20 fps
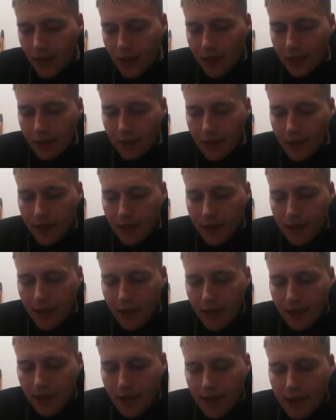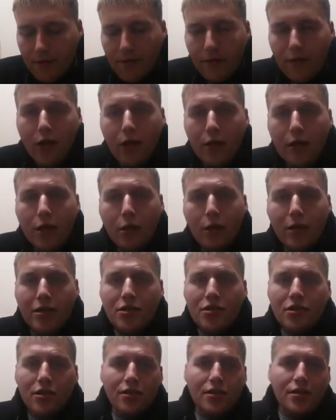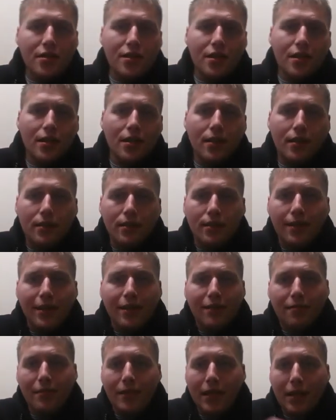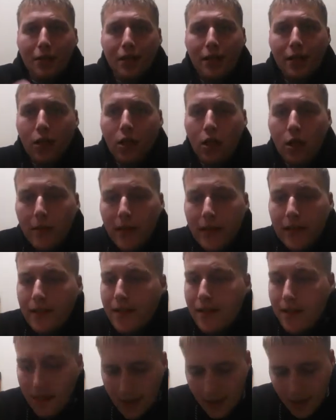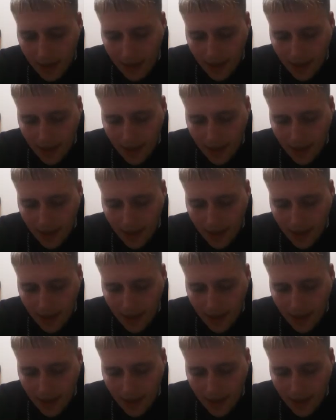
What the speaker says: anyways, if you've got any questions, leave them down in the comments.